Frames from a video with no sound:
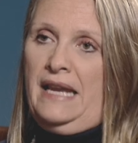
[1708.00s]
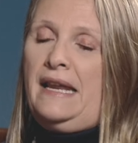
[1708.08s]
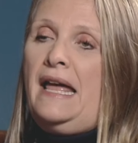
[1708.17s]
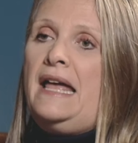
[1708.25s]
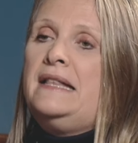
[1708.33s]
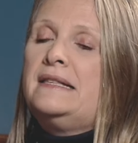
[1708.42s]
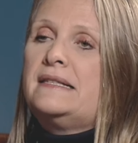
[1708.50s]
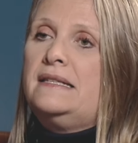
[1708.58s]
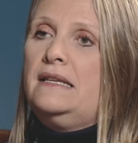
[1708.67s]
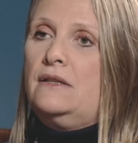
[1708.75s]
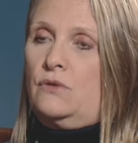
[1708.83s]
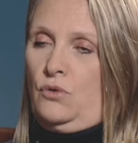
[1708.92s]

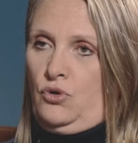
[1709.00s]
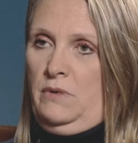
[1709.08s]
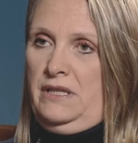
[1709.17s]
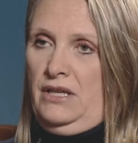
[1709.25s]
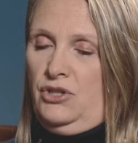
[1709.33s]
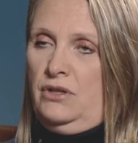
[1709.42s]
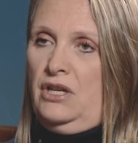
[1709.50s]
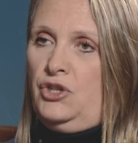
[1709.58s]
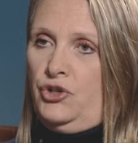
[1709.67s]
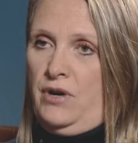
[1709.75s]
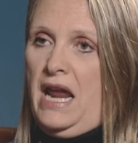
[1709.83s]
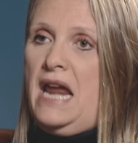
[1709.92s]
enhancing social mediation and
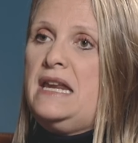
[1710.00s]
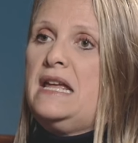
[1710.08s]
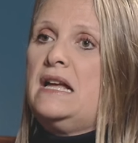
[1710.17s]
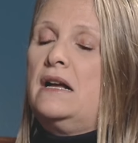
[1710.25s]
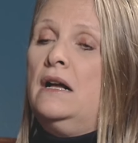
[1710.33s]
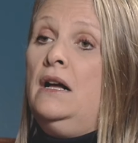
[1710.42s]
training